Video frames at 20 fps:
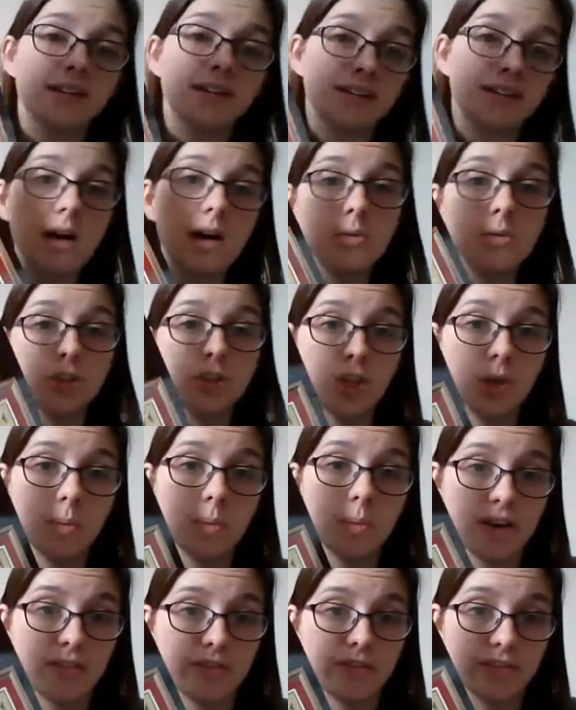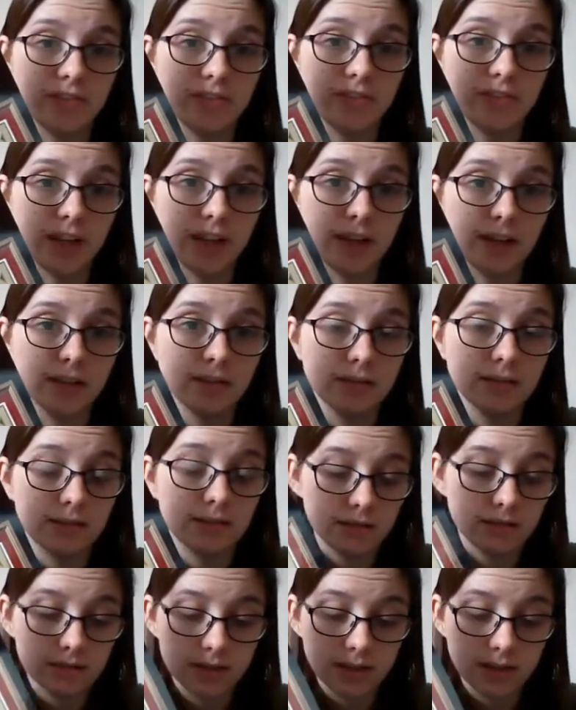So that was £2.50.
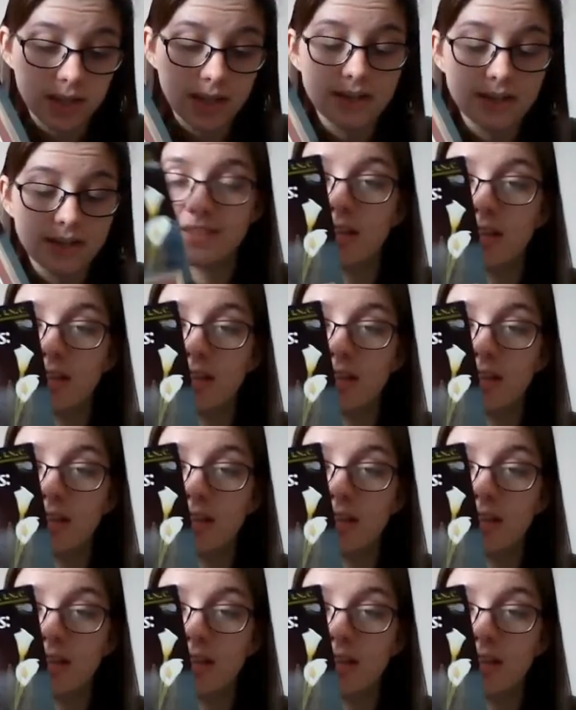So